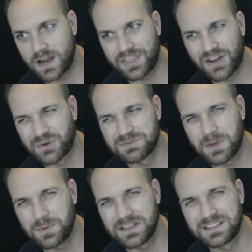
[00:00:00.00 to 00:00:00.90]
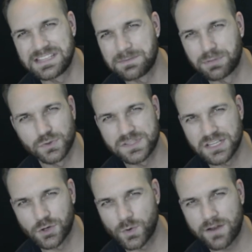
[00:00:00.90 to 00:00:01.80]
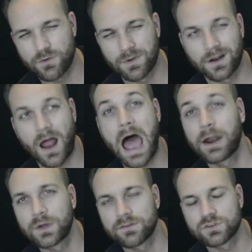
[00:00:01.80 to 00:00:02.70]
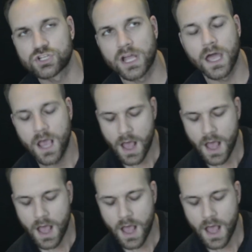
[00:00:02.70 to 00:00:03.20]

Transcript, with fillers: I thought it was maybe Deep Blue Sea or whatever, but I don't give a shit.